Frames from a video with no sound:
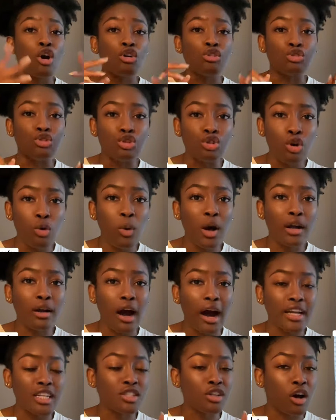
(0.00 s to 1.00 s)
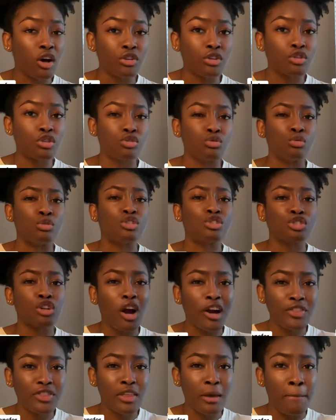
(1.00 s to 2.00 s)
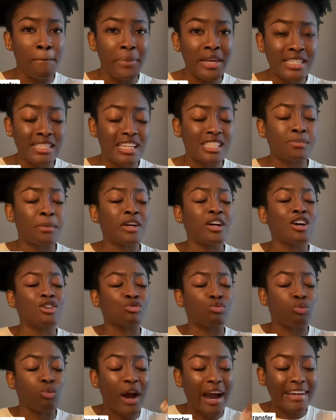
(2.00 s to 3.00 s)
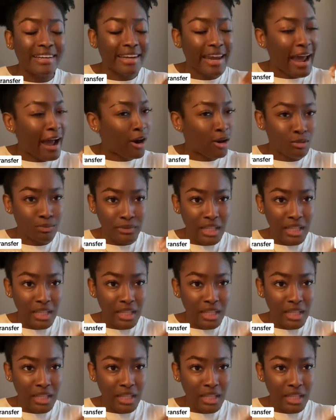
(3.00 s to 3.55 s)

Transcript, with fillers: do what God is calling you to do. Start the business, because right now,